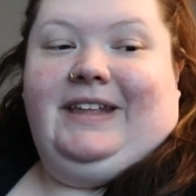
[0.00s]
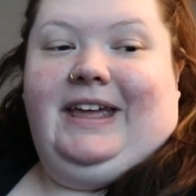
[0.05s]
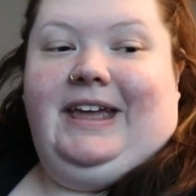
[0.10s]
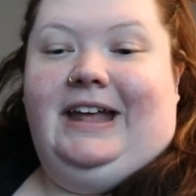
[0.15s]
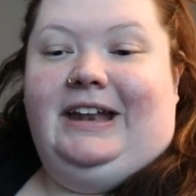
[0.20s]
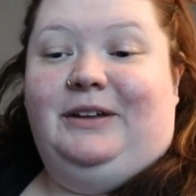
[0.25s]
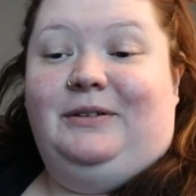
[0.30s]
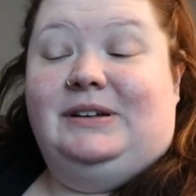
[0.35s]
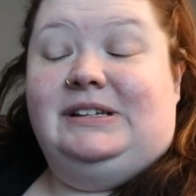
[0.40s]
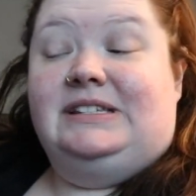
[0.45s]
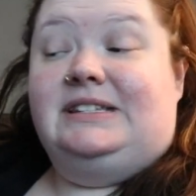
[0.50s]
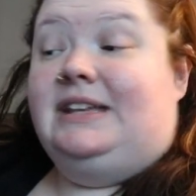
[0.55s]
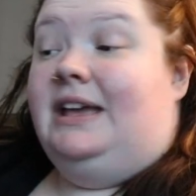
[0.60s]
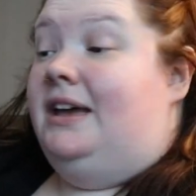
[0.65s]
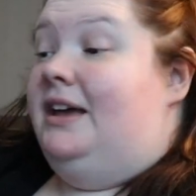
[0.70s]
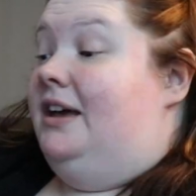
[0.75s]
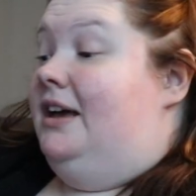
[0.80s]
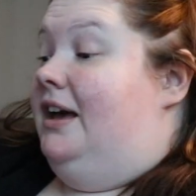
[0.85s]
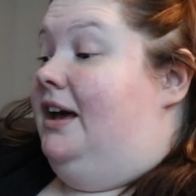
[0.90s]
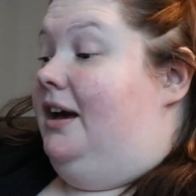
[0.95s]
anyways,
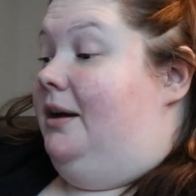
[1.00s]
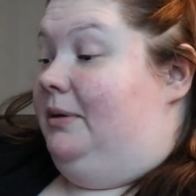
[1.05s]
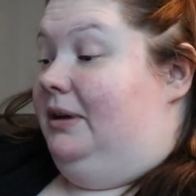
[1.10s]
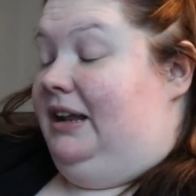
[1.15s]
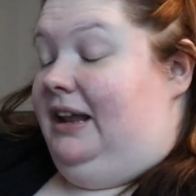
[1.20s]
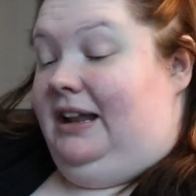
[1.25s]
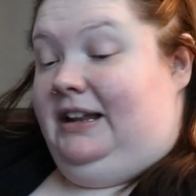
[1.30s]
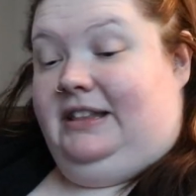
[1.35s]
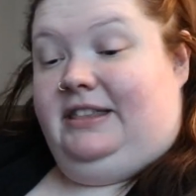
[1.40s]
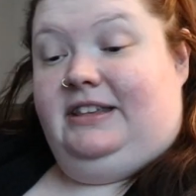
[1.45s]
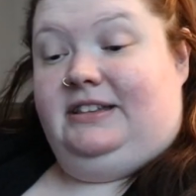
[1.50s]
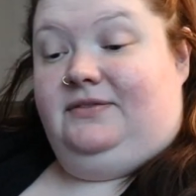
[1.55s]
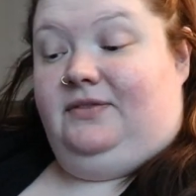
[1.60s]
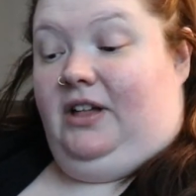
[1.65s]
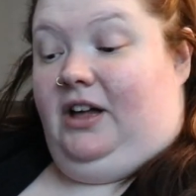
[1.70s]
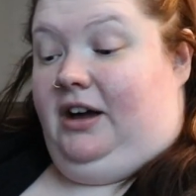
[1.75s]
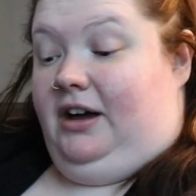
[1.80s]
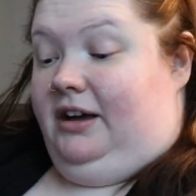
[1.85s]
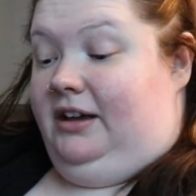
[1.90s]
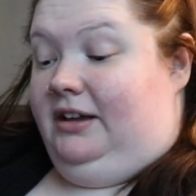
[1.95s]
I'm gonna edit this
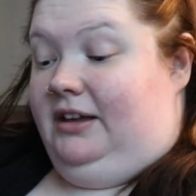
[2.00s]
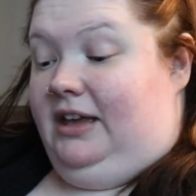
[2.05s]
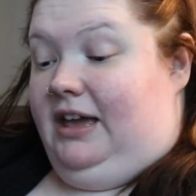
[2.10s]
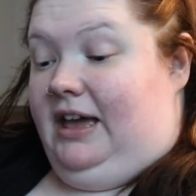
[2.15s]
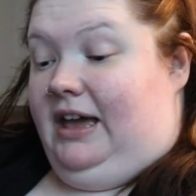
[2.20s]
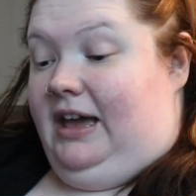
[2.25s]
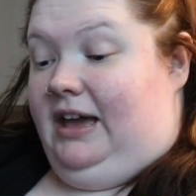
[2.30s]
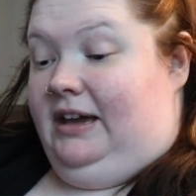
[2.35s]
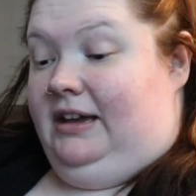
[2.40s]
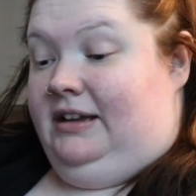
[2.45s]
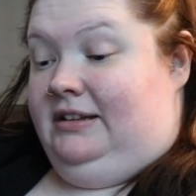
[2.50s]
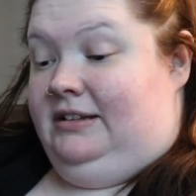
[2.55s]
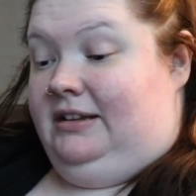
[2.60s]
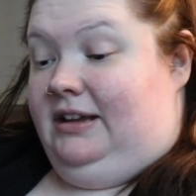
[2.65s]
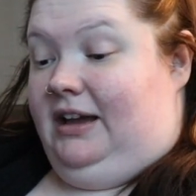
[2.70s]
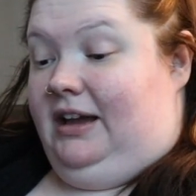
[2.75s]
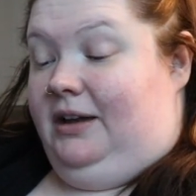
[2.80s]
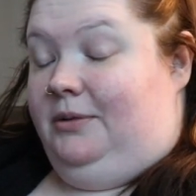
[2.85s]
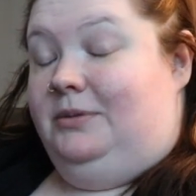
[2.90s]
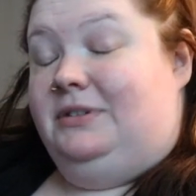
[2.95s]
vlog, and
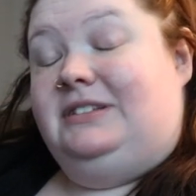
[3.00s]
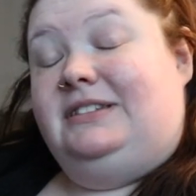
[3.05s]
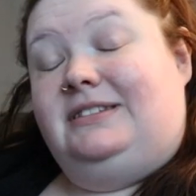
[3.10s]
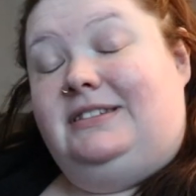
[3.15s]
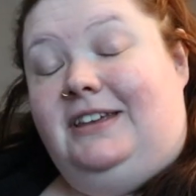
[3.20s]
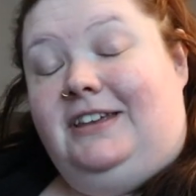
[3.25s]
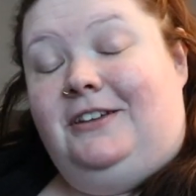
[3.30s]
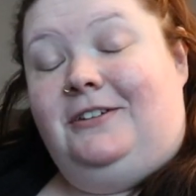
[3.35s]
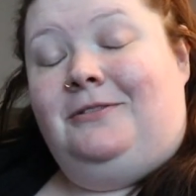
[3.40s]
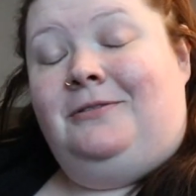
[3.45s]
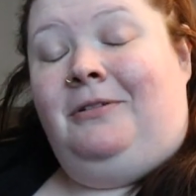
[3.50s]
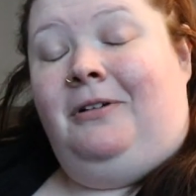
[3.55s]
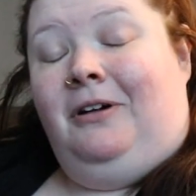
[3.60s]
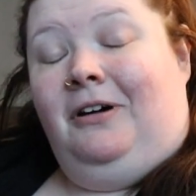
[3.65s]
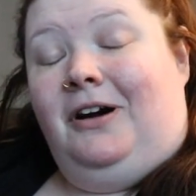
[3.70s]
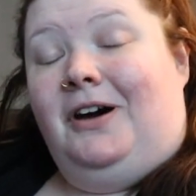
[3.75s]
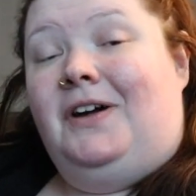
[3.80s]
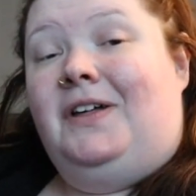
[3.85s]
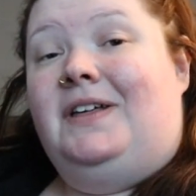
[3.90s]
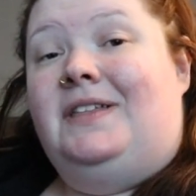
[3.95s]
I will see you
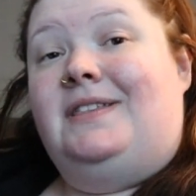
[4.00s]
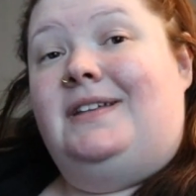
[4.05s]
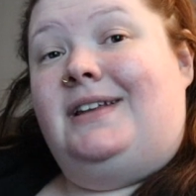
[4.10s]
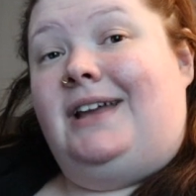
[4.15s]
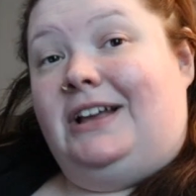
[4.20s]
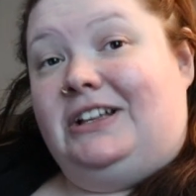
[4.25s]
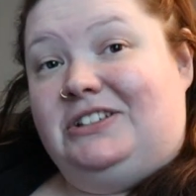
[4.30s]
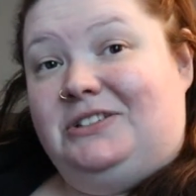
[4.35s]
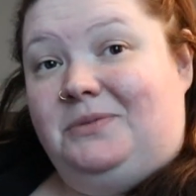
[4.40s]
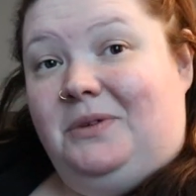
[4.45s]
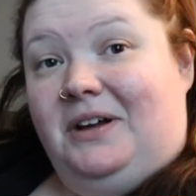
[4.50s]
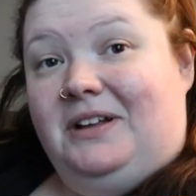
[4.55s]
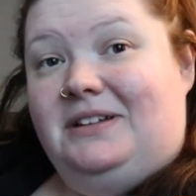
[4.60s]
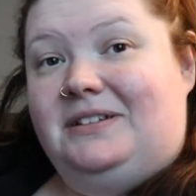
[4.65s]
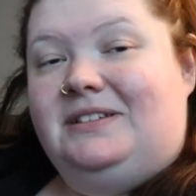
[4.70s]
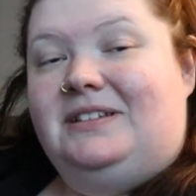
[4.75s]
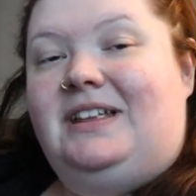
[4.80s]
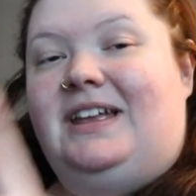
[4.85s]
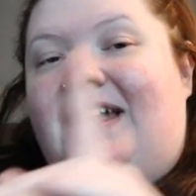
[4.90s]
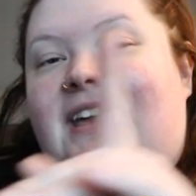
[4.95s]
all in the next
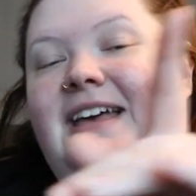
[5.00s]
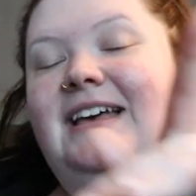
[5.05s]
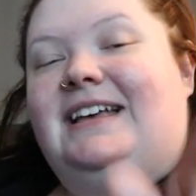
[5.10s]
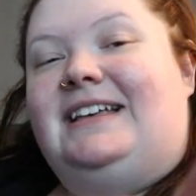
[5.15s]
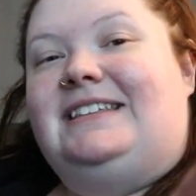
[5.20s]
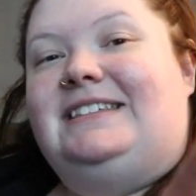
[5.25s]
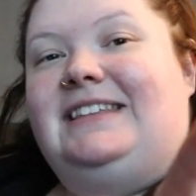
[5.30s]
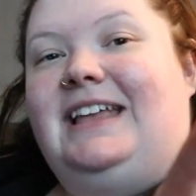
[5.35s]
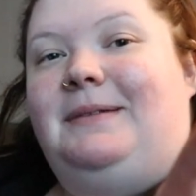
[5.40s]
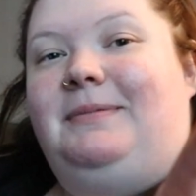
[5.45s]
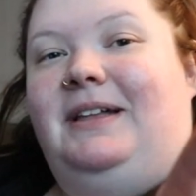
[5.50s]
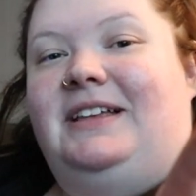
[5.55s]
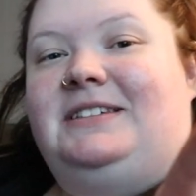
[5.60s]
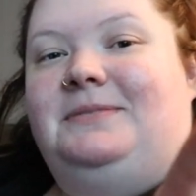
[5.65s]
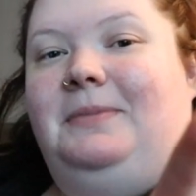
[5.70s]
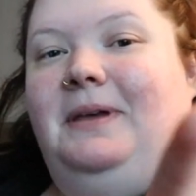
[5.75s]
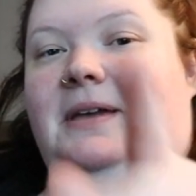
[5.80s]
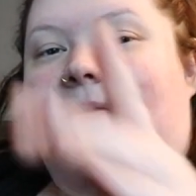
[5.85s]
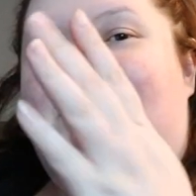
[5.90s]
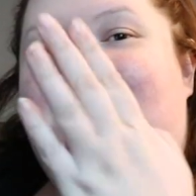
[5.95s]
one. Stay
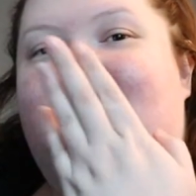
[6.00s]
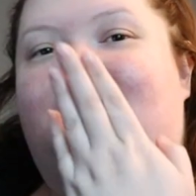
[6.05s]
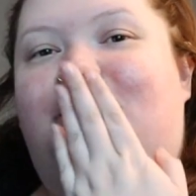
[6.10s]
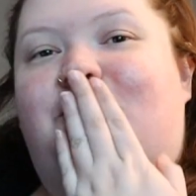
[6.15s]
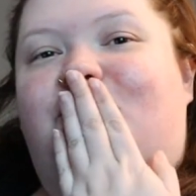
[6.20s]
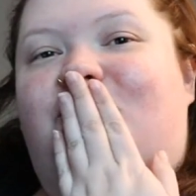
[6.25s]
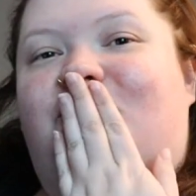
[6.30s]
blessed, babes.